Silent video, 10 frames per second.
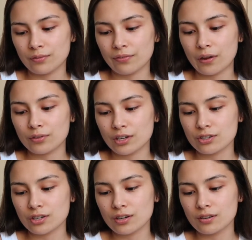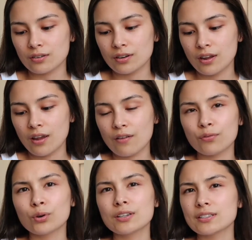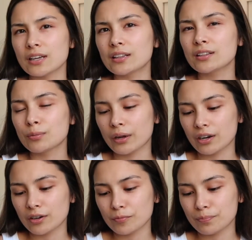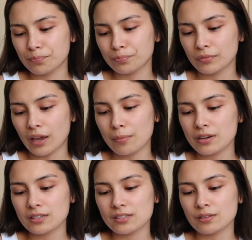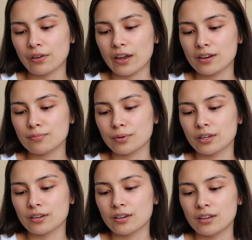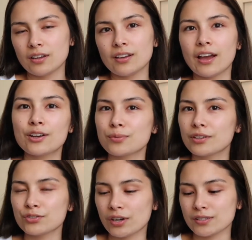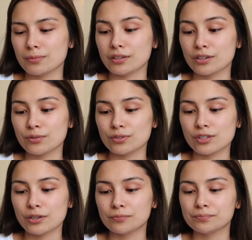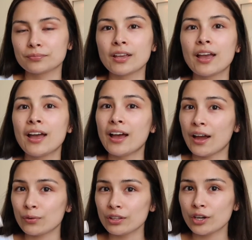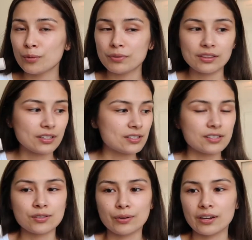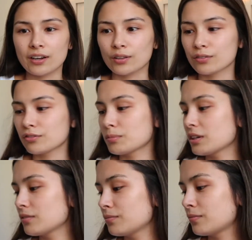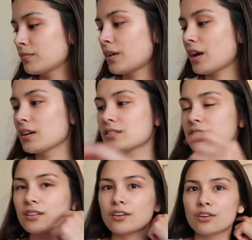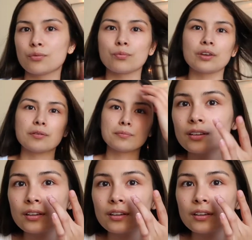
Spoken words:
foundation for daily wear. I mean, it's fine, but I just wanted to try something new. So I really hope that this is the right color for me. I did it on a whim.